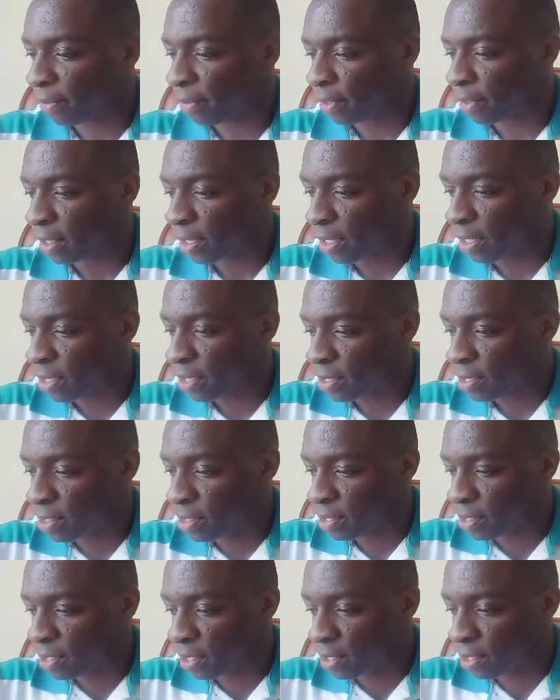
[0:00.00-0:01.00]

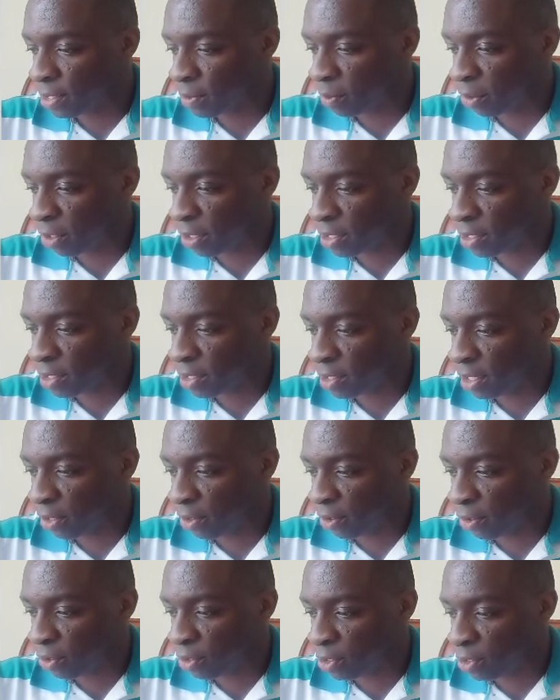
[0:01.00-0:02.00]

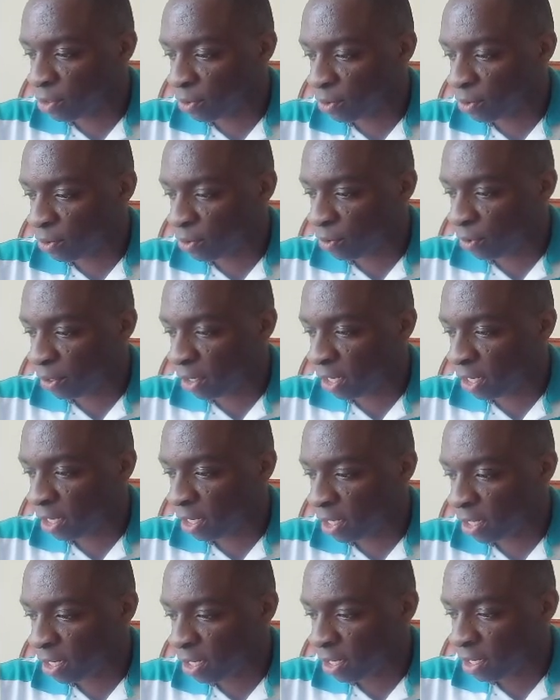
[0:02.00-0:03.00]
6.023
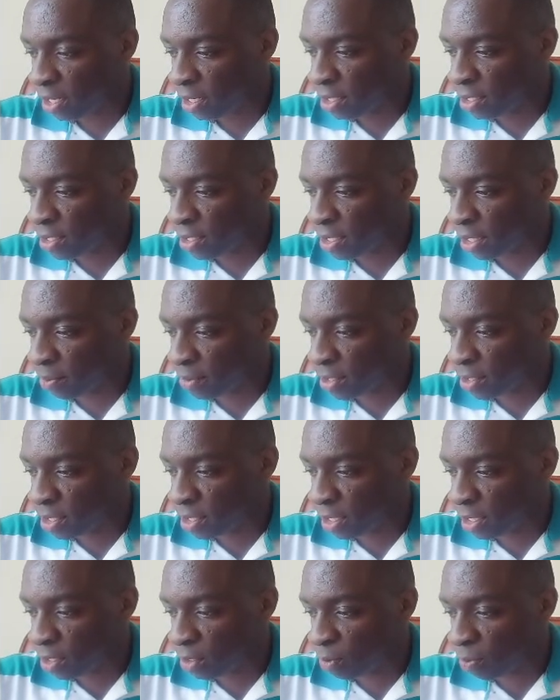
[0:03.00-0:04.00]
times 10 to the
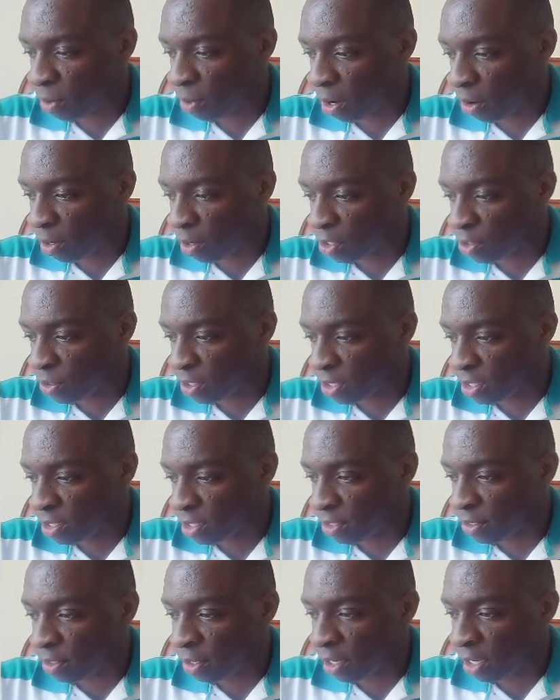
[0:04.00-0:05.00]
power
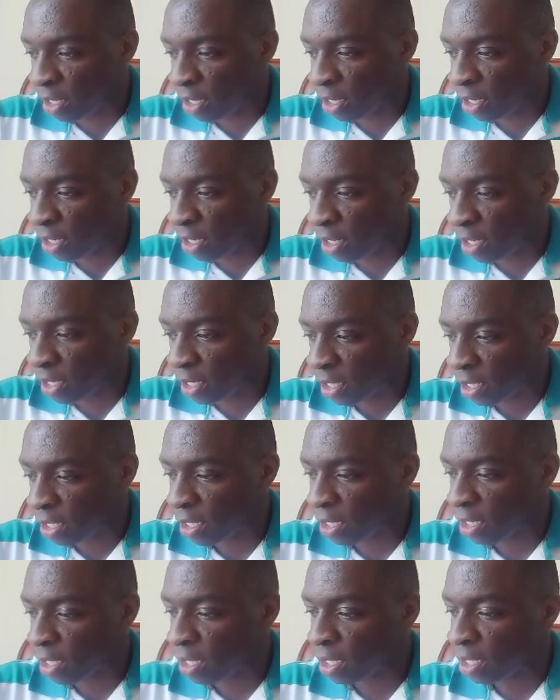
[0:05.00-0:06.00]
23,
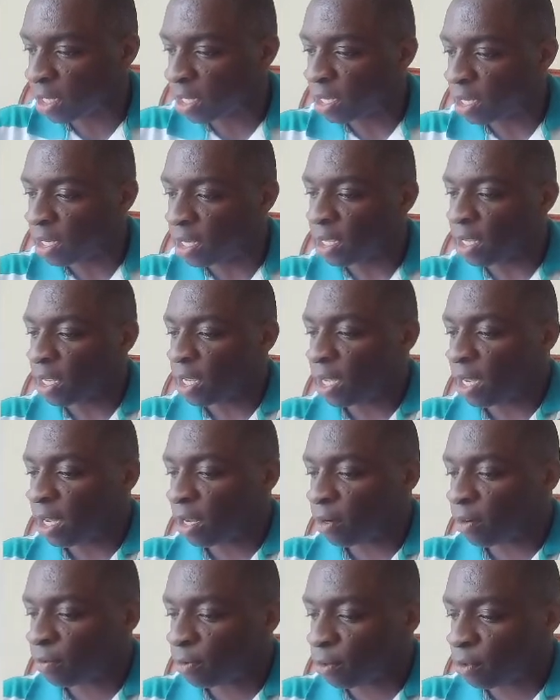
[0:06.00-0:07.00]
and of
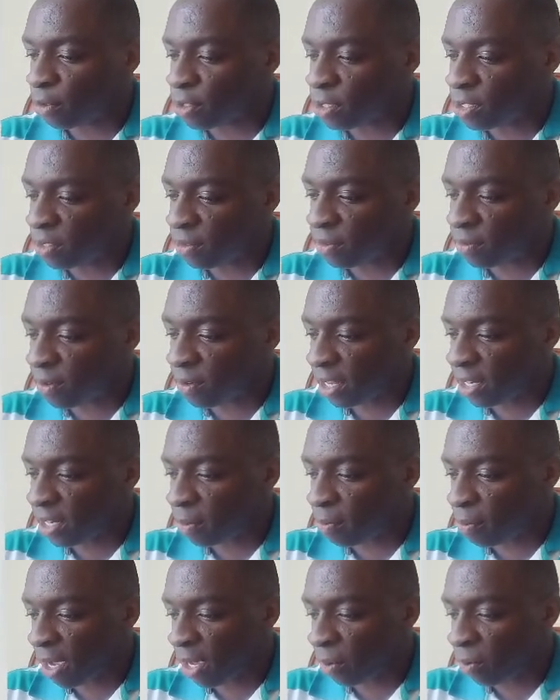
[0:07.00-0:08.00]
course divided by
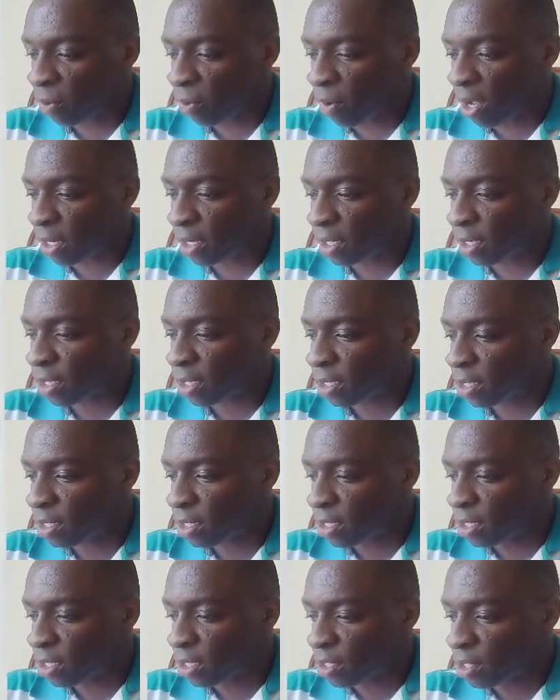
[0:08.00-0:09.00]
1.
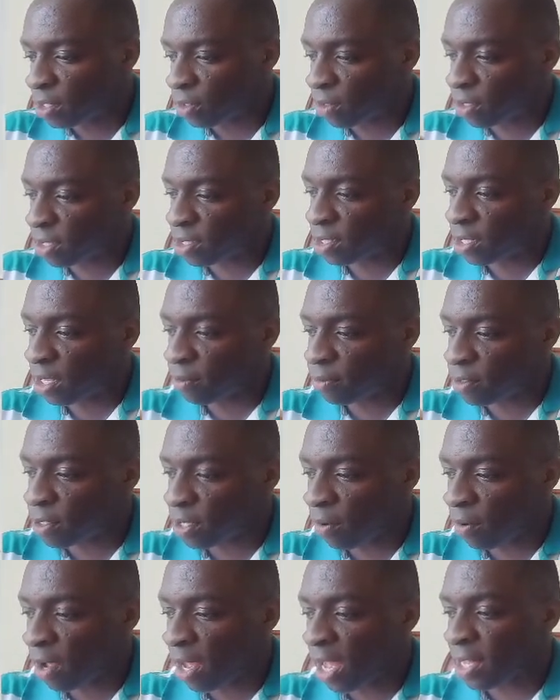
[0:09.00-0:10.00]
So this gives our
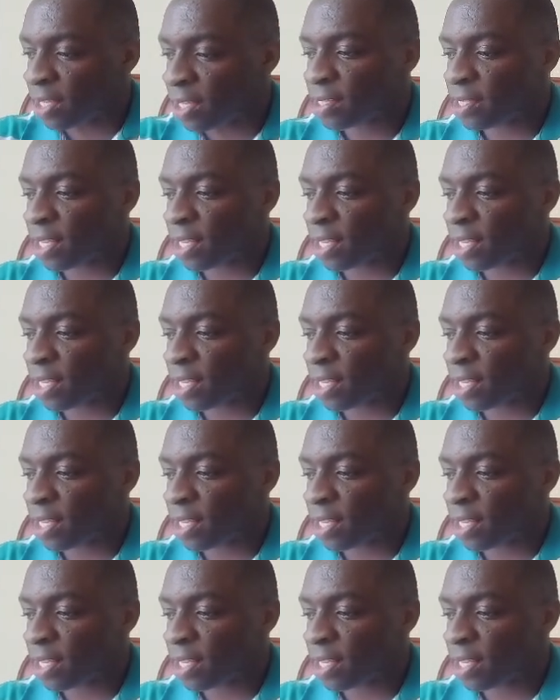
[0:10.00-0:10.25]
answer in